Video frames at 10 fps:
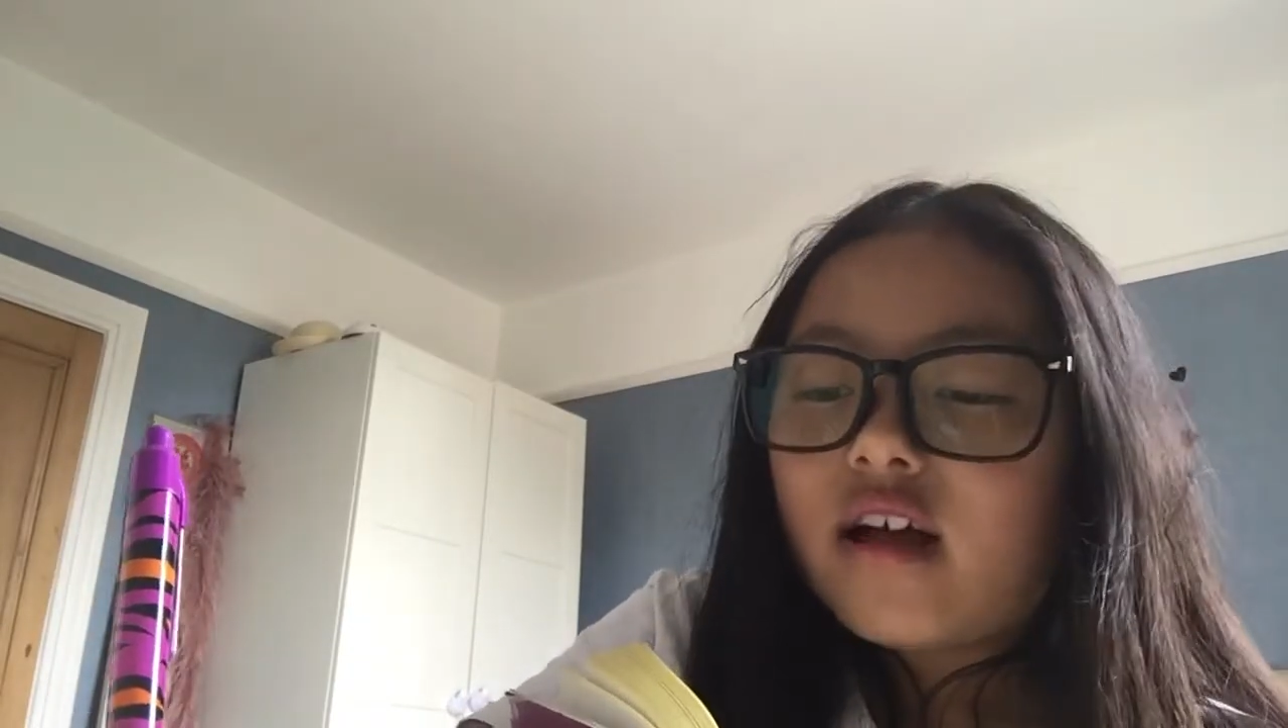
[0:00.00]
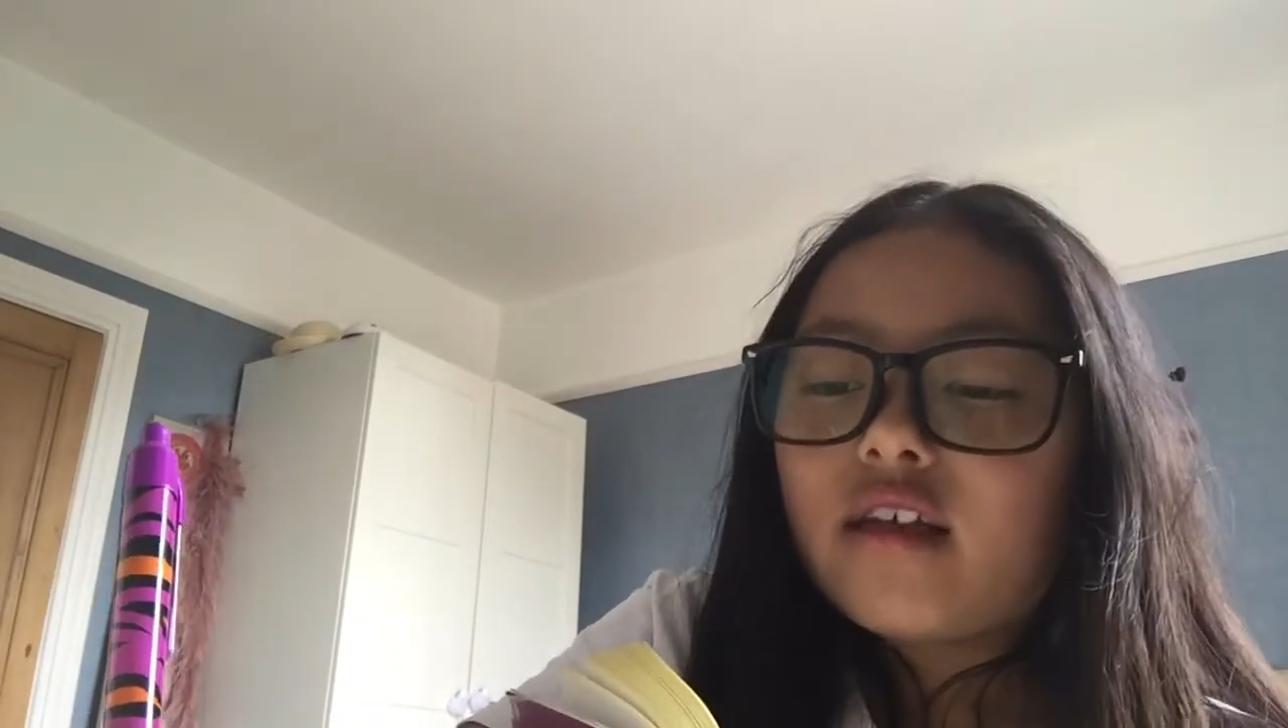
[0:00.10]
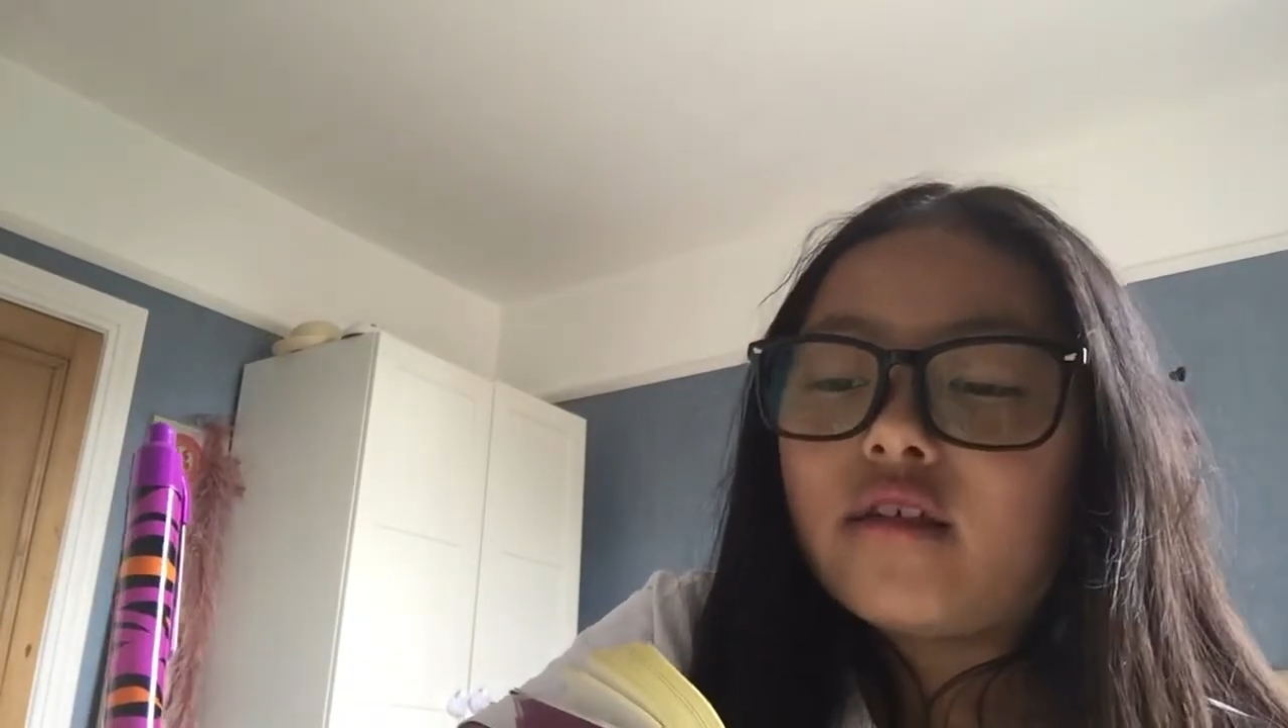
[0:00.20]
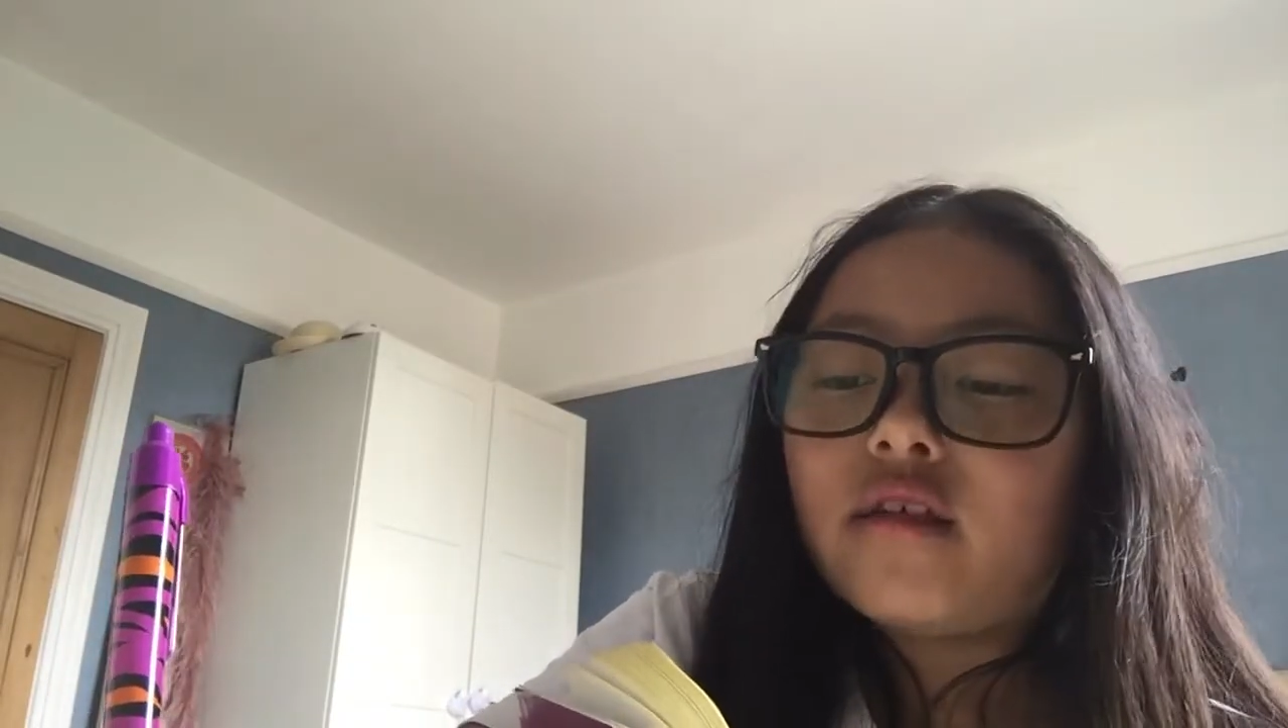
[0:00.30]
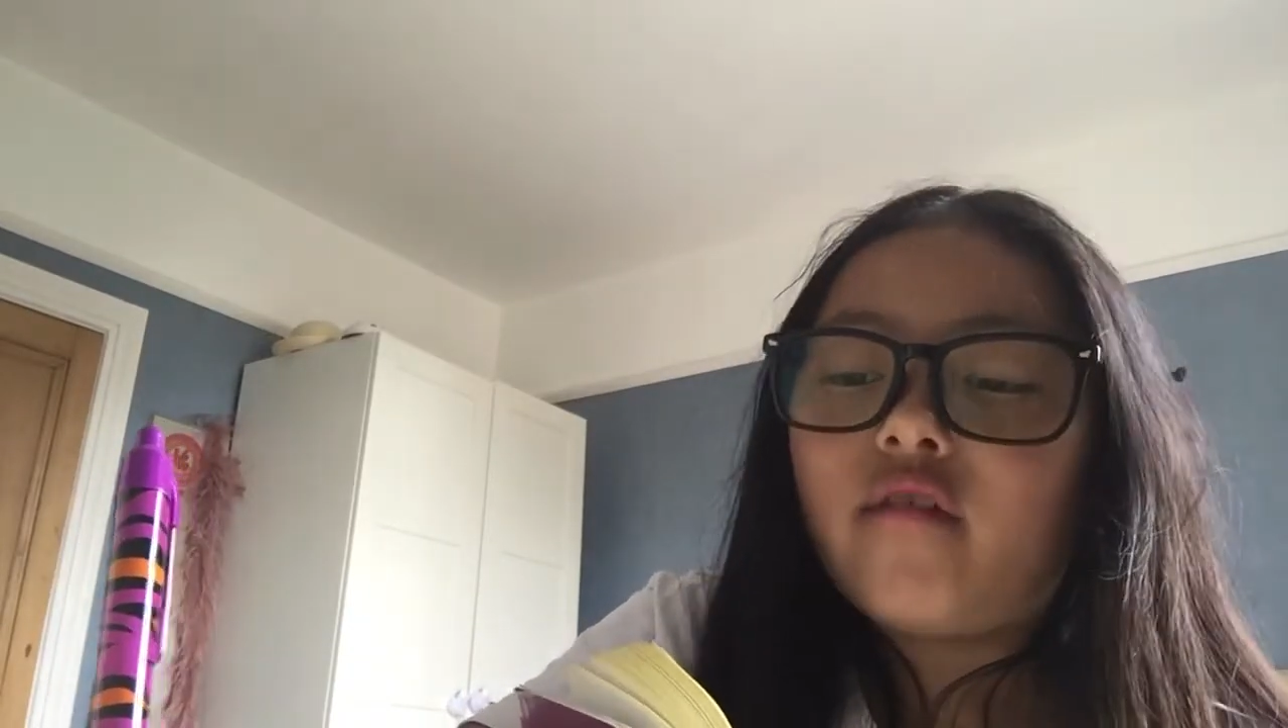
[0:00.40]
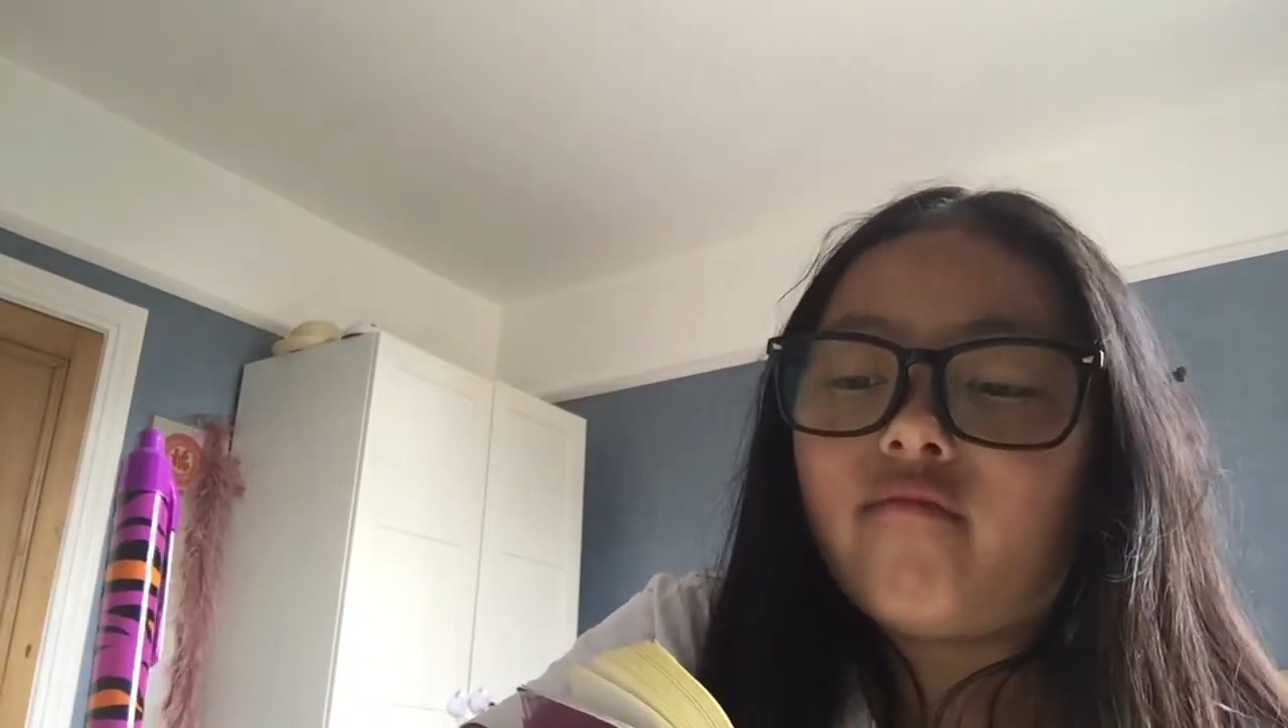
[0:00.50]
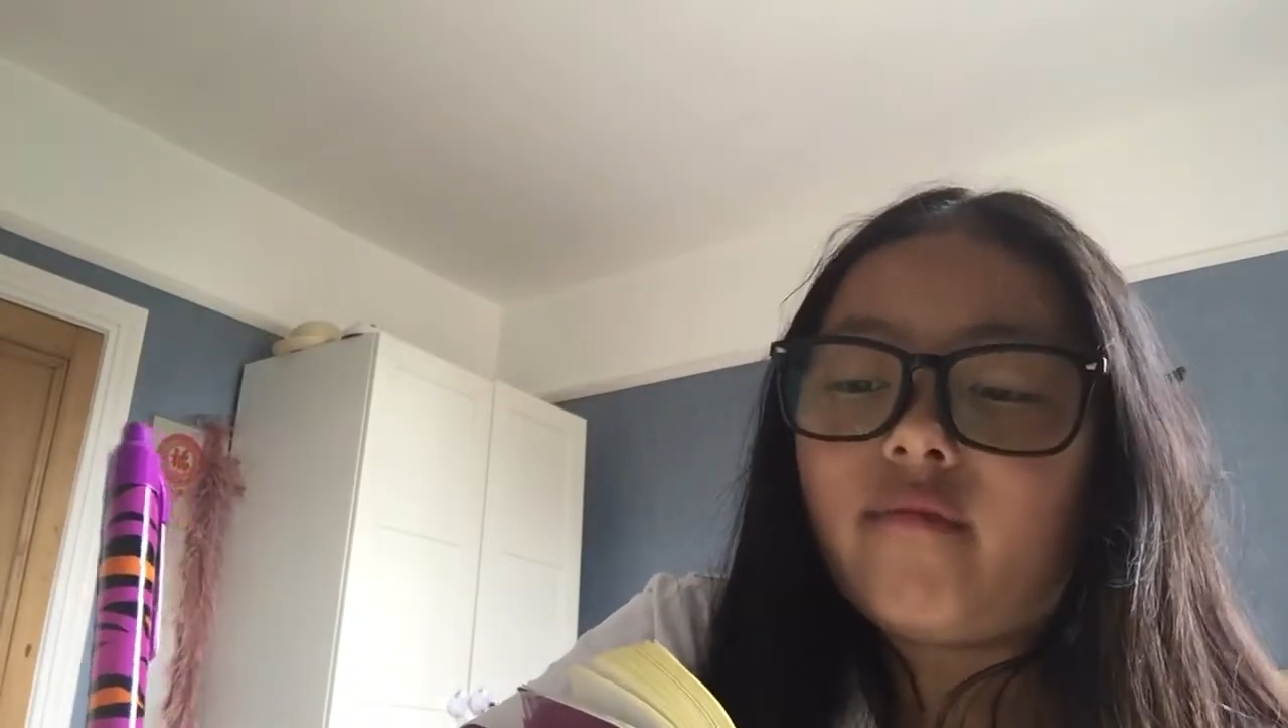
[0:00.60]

I love